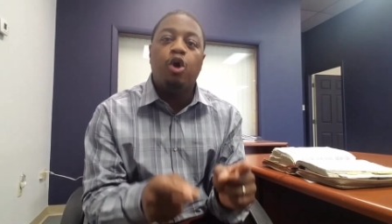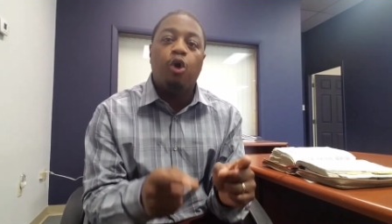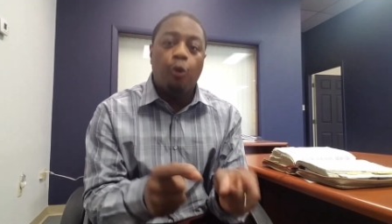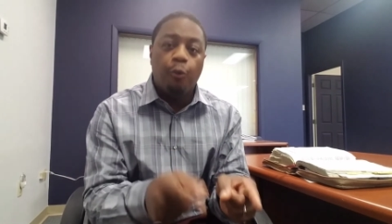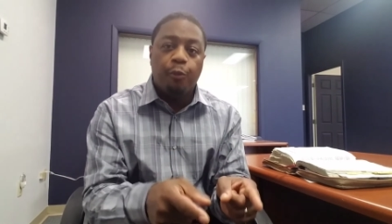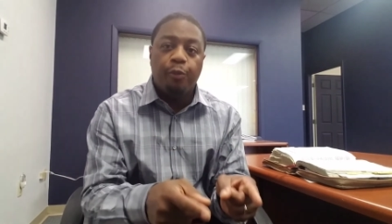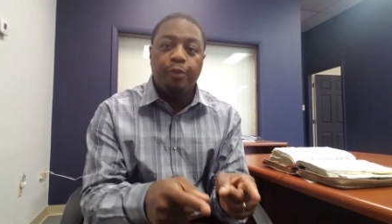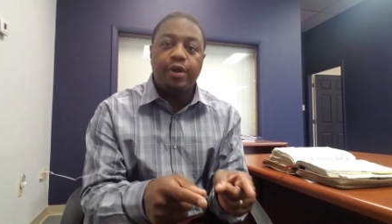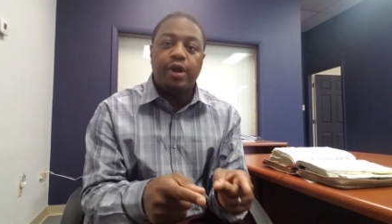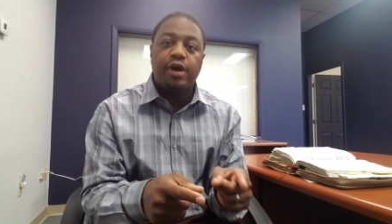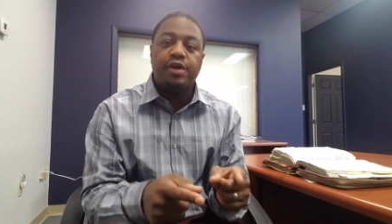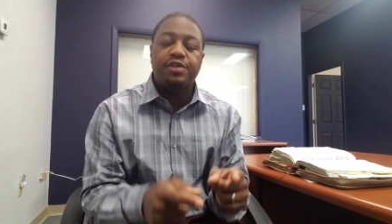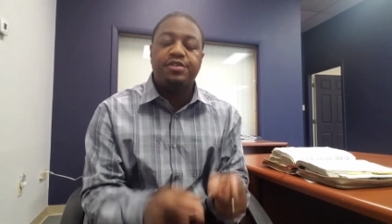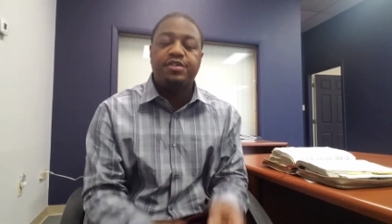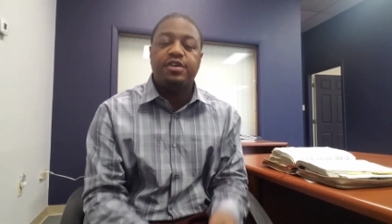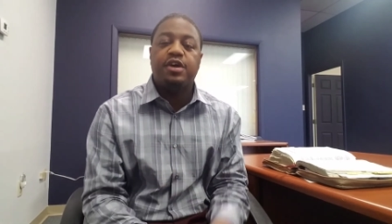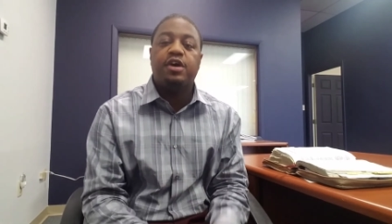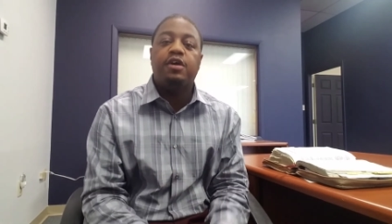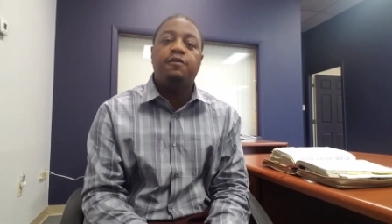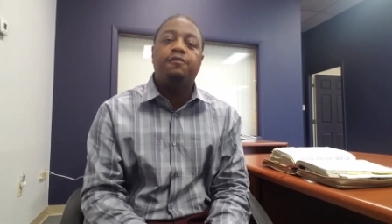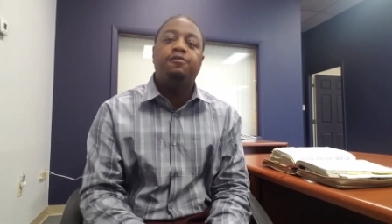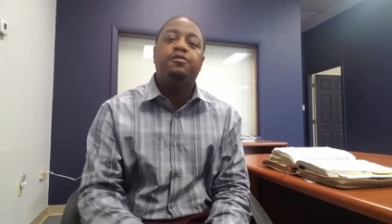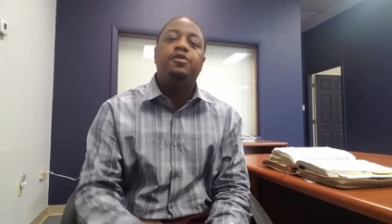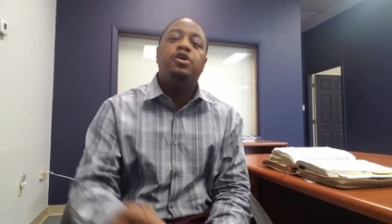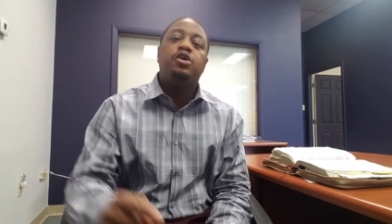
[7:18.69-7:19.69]
open
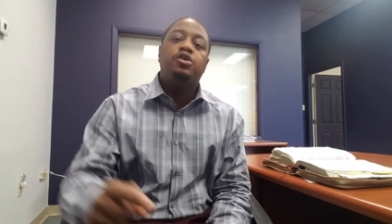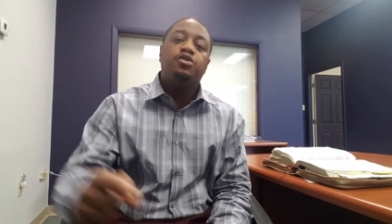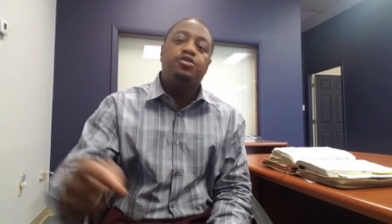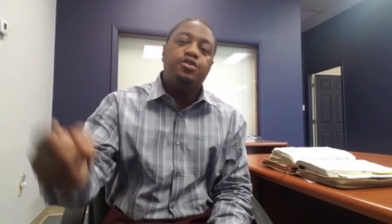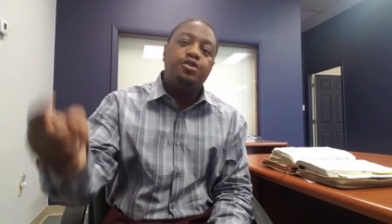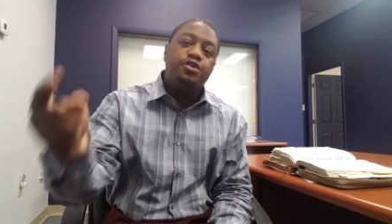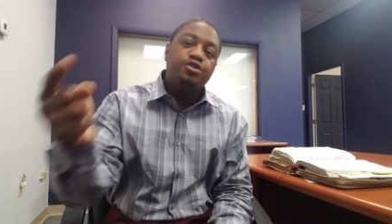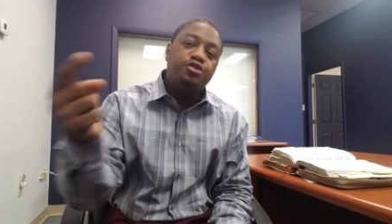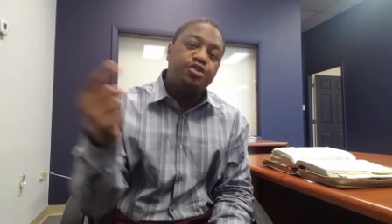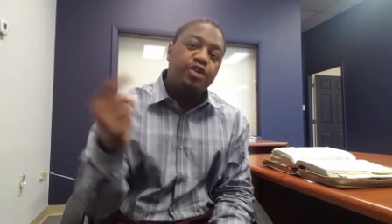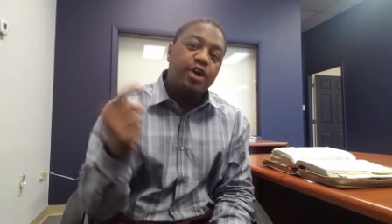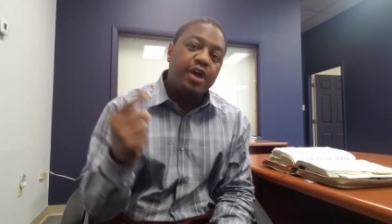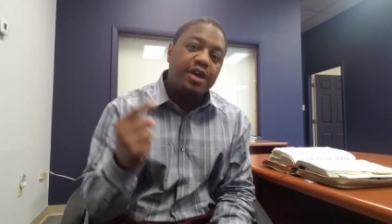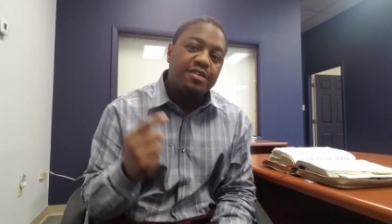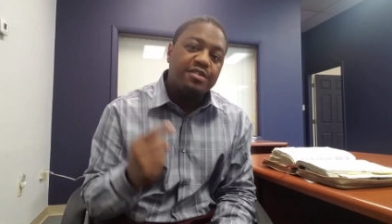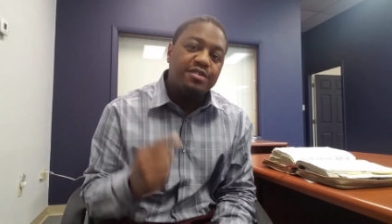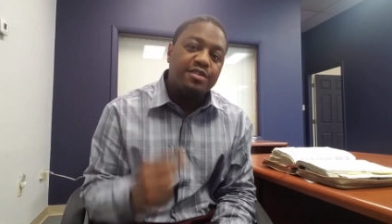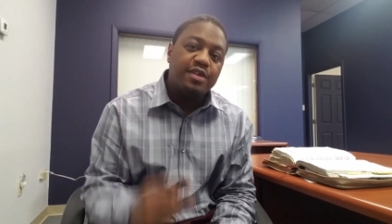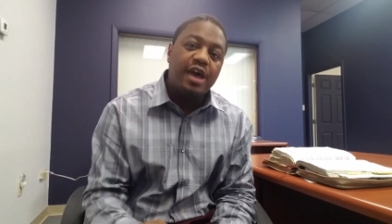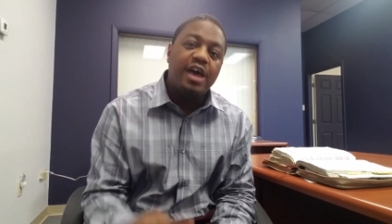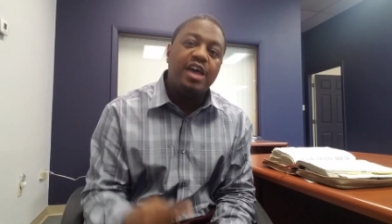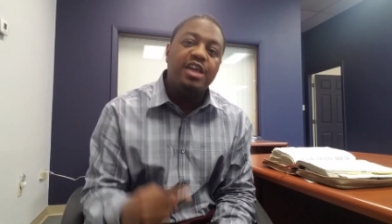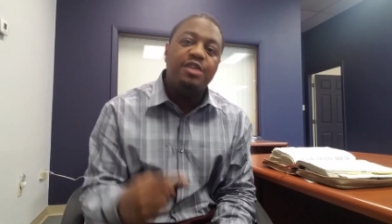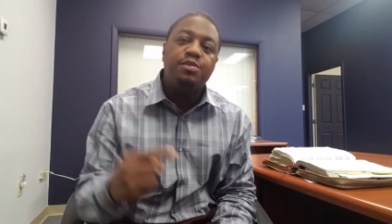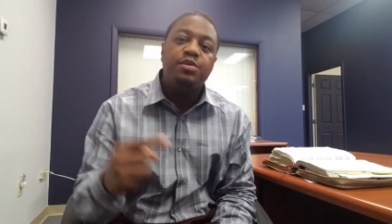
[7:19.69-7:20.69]
ourselves to the
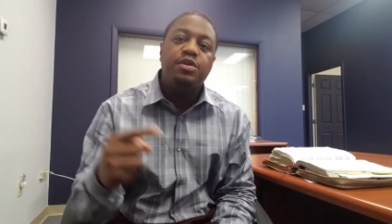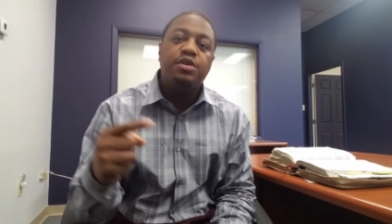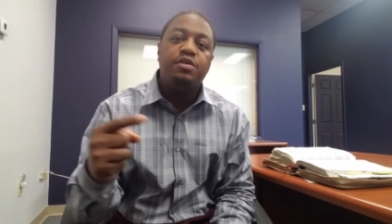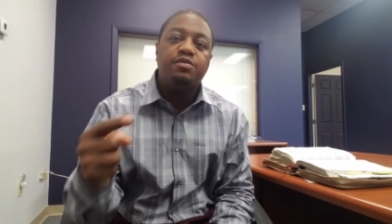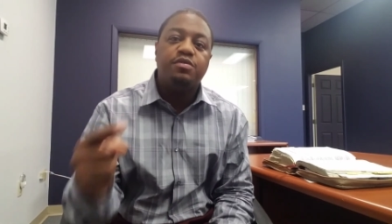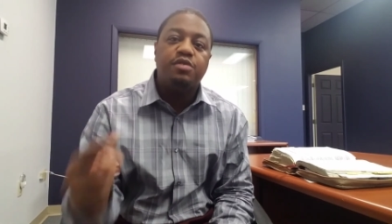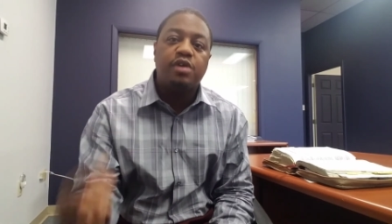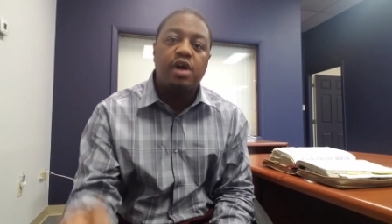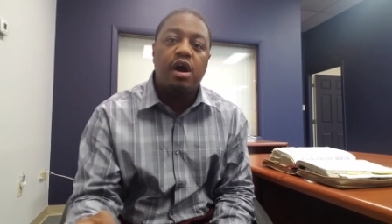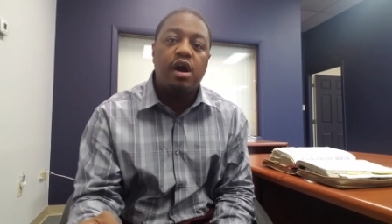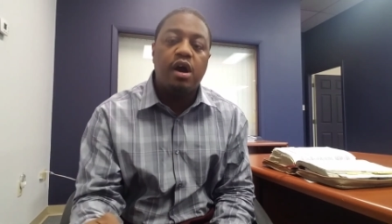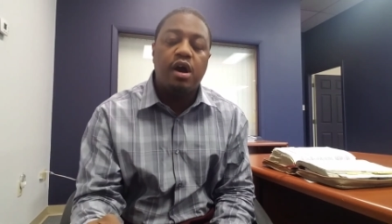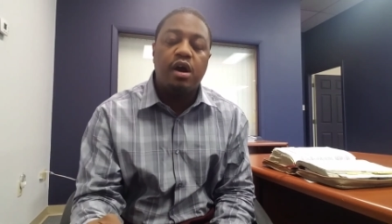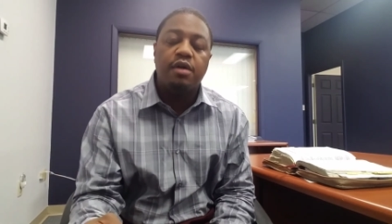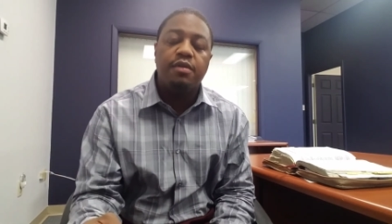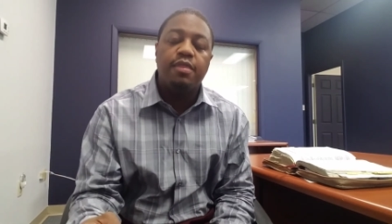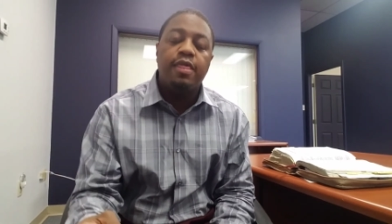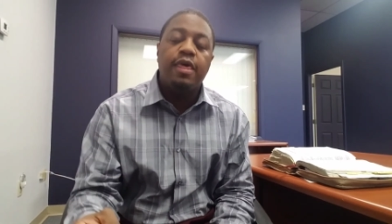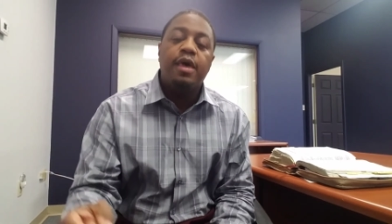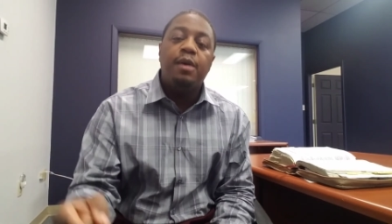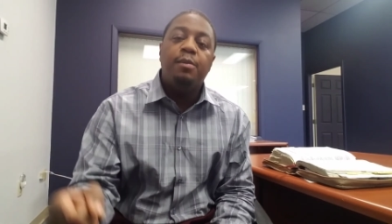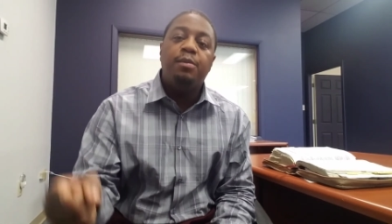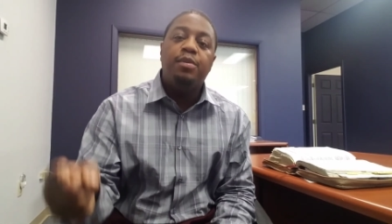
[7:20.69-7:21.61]
chastisement of God